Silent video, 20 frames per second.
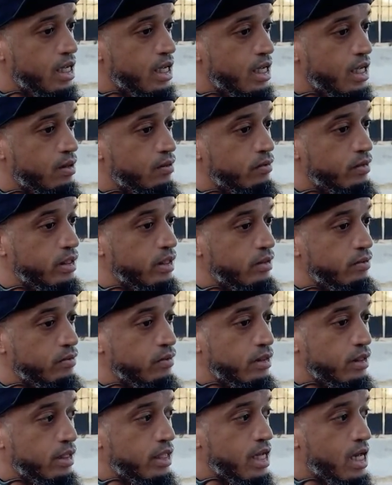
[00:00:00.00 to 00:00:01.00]
and we
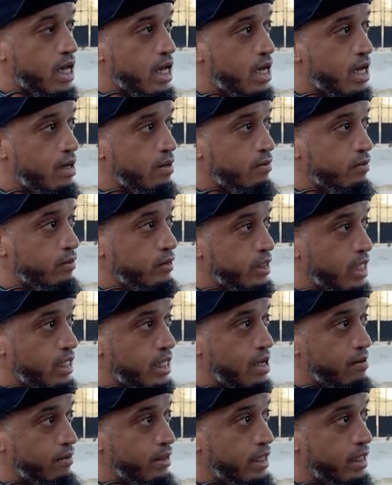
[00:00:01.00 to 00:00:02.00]
try to
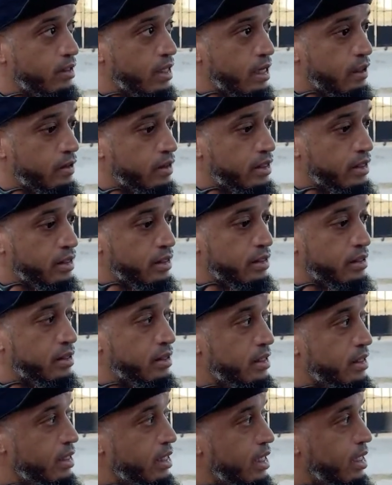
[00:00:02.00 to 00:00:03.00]
navigate it out here.
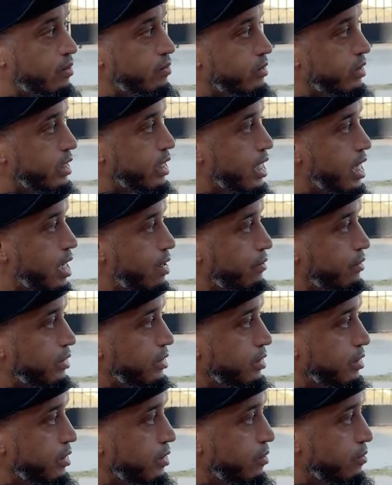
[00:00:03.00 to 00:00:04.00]
And we didn't have
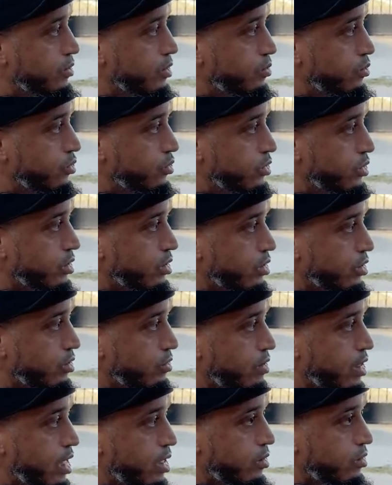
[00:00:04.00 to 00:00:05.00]
the boots on the
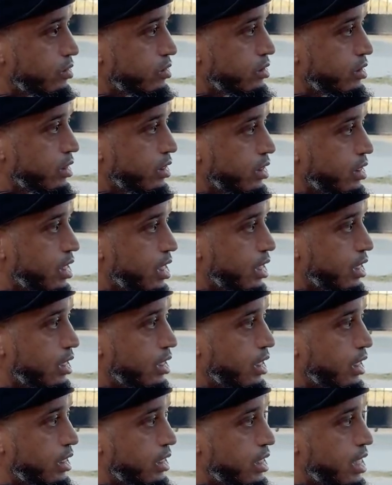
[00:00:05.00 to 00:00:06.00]
ground to kind
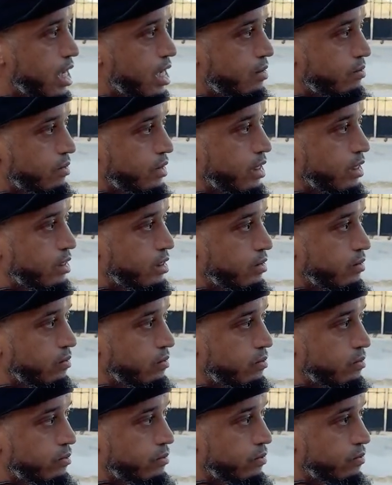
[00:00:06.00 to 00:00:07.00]
of like navigate the
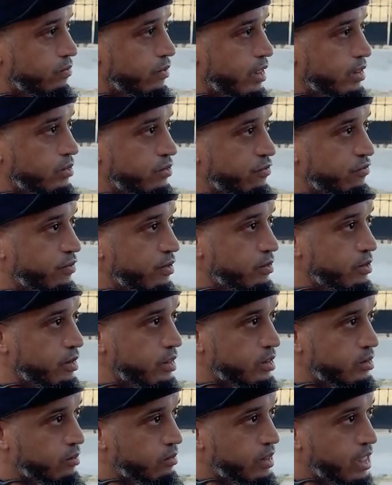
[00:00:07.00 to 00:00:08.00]
rental flip
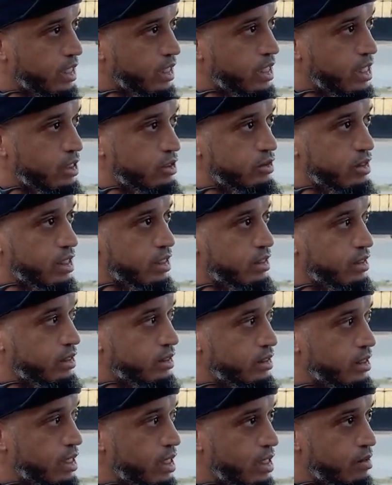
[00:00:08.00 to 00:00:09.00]
side. So we had
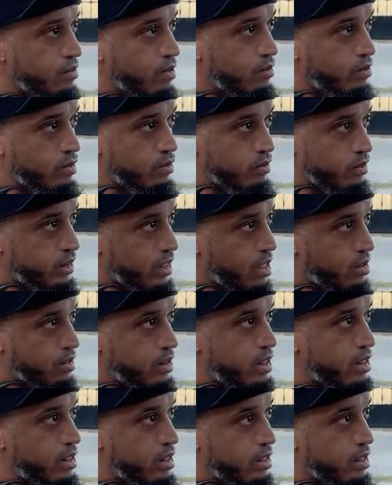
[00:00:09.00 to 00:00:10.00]
contractors, but we was out
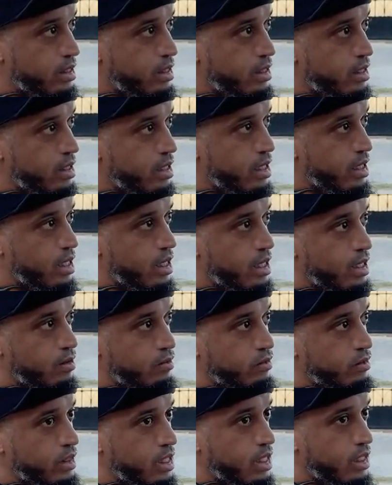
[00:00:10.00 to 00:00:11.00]
here,
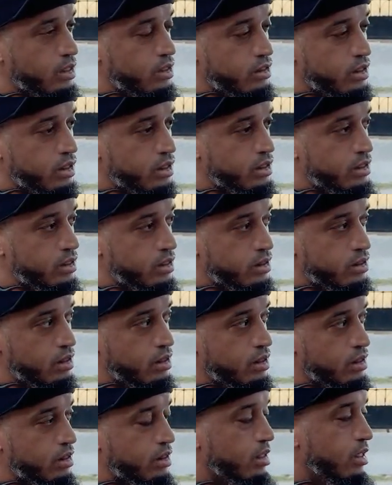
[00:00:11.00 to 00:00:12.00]
and we kind of trusted
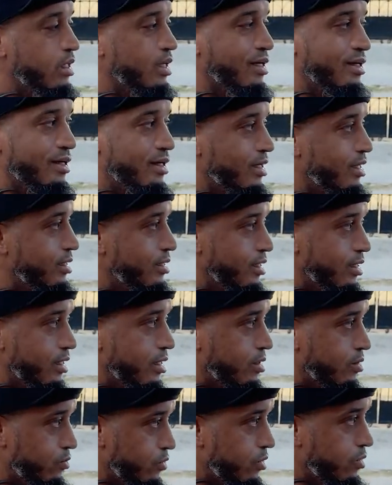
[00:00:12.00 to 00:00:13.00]
certain,
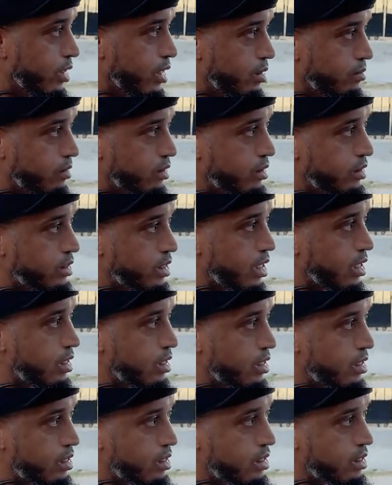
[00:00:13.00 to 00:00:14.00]
and we were able to sell
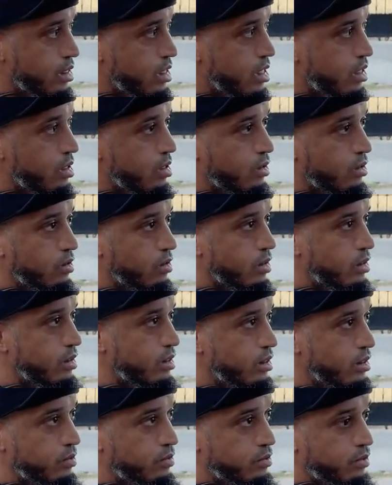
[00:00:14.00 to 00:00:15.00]
it and cut our
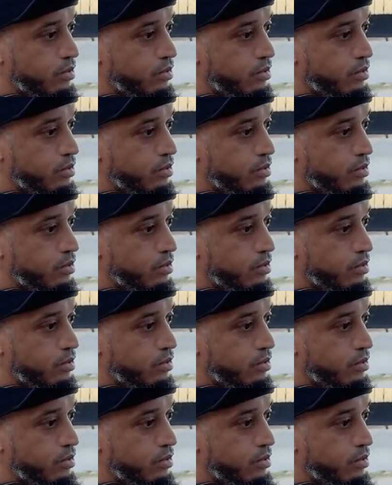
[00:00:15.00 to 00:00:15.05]
losses,